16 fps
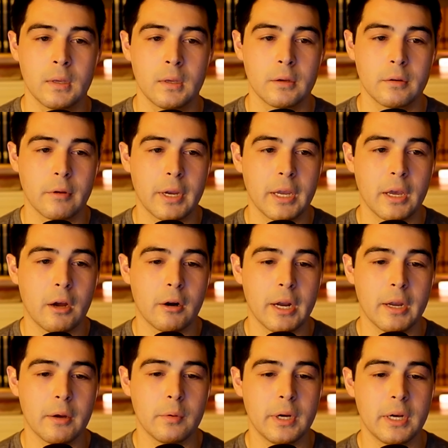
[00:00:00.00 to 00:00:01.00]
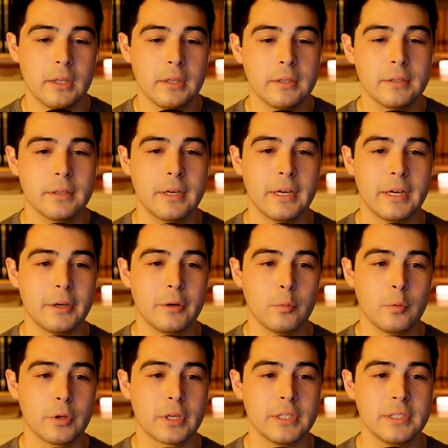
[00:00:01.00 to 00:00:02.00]
Great. All right. Well, uh,
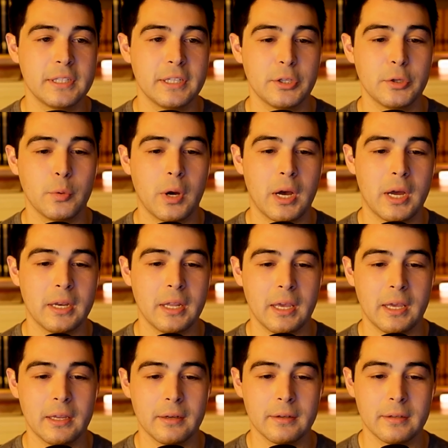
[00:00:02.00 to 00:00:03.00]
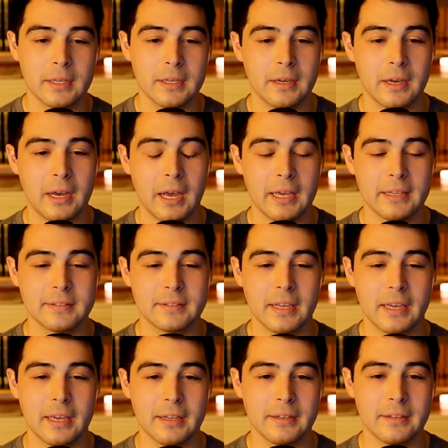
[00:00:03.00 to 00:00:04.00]
we'll continue on. And uh, I
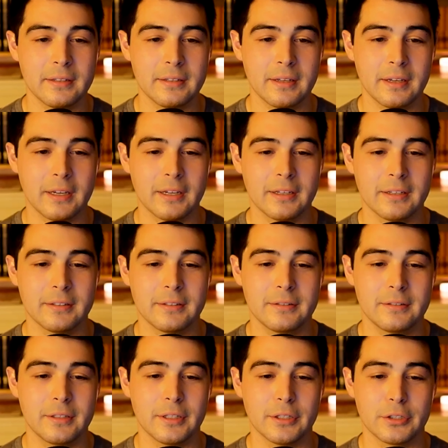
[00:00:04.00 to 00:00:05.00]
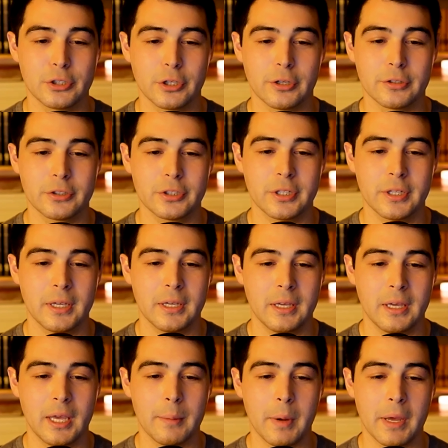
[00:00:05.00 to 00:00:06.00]
said uh, to the church,
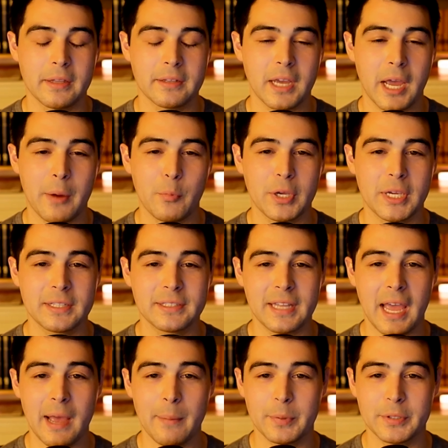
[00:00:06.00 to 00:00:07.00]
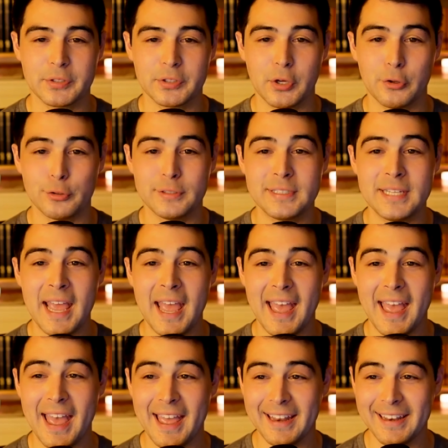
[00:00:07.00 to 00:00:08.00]
hey, by the time we get to episode
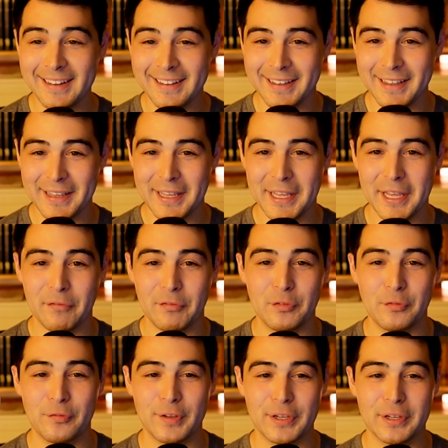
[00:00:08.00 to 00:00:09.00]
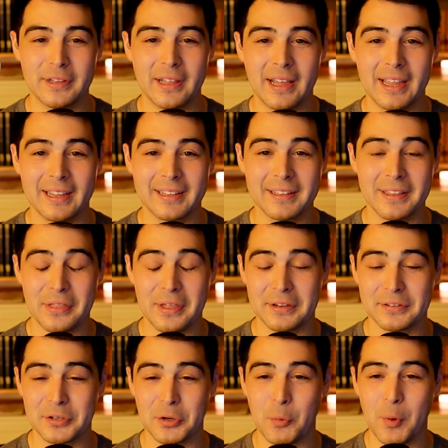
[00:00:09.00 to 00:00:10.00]
10, if you feel like
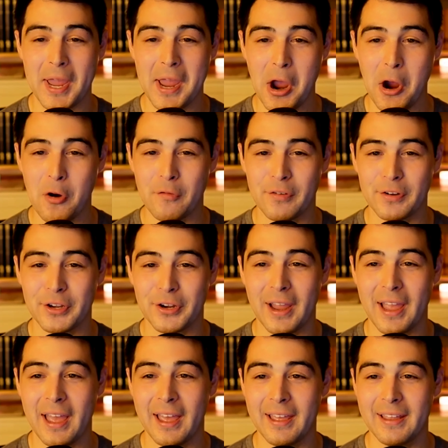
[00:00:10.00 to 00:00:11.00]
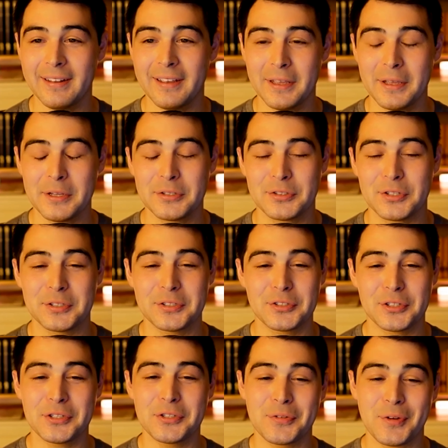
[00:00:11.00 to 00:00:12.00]
things are way over your head, just
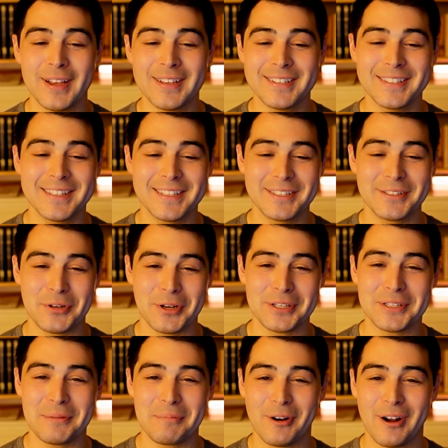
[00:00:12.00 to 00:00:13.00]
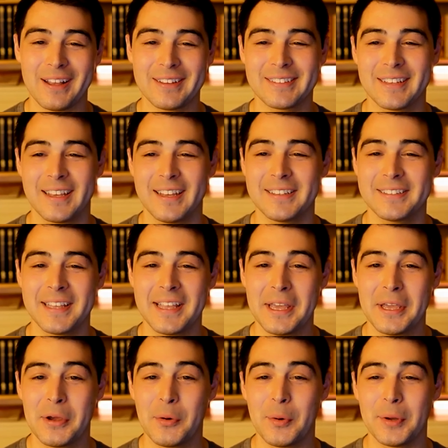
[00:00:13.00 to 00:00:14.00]
just trust this, trust the process.
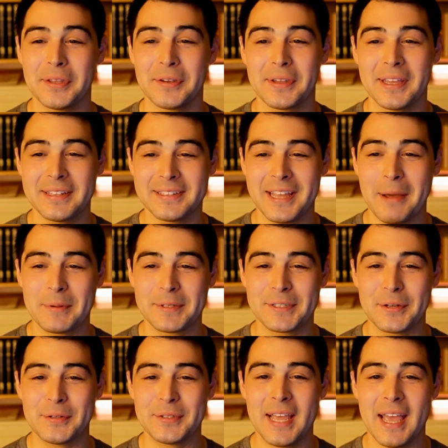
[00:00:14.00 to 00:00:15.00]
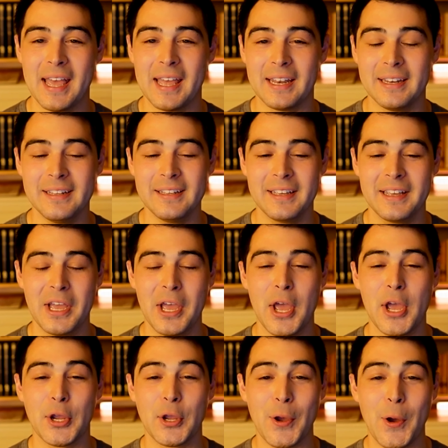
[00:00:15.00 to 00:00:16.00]
When you get mm. to mm-hmm. episode 10,
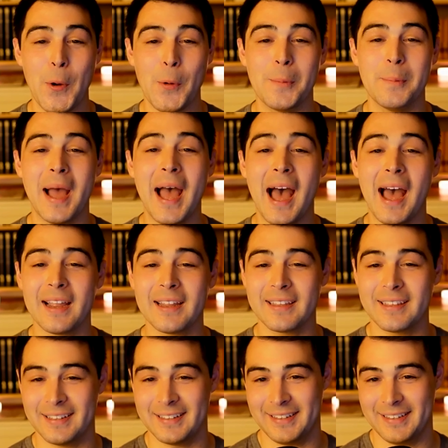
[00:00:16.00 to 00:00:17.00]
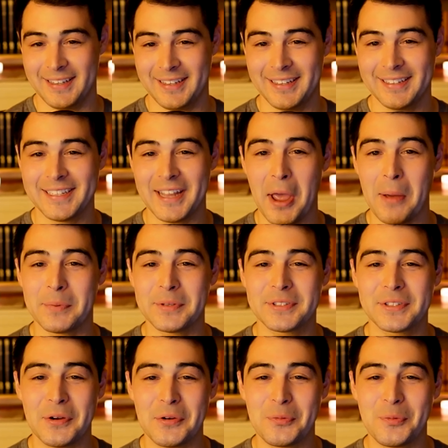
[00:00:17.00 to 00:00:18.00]
go back to
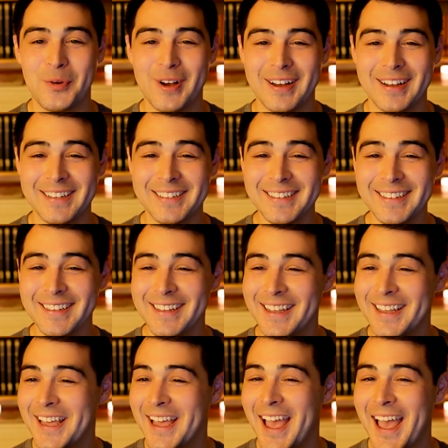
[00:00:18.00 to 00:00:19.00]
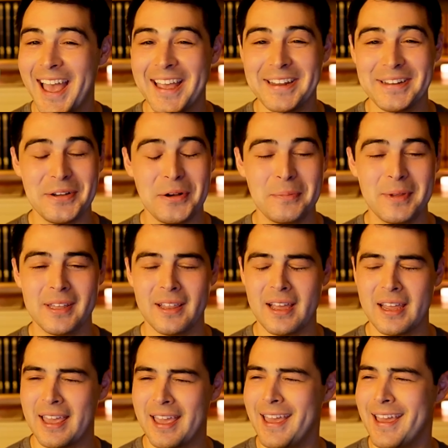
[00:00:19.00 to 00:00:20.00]
episode one and you'll be
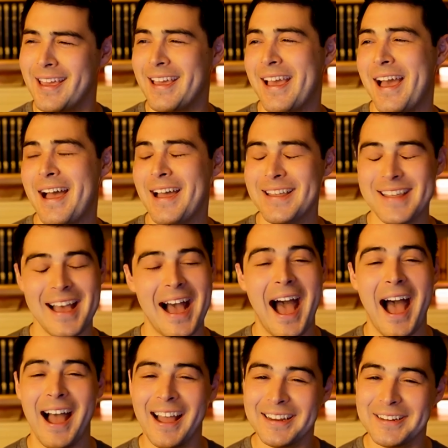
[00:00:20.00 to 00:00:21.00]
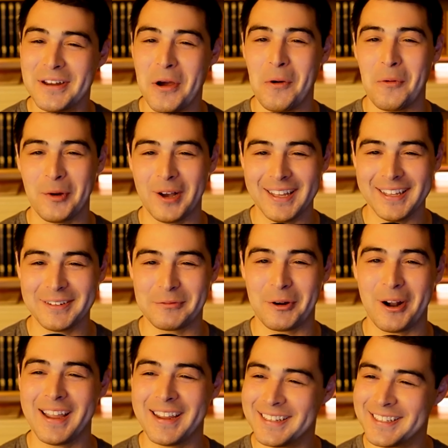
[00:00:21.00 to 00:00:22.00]
like, "Hey, I I know what
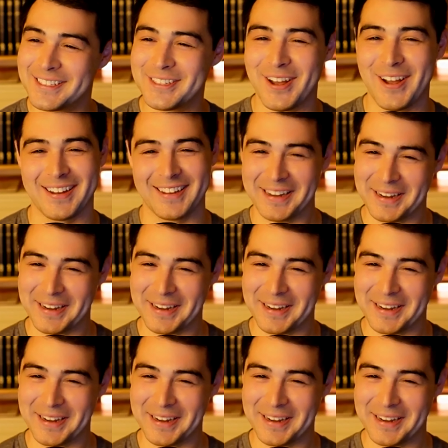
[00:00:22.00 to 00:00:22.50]
Ryan is talking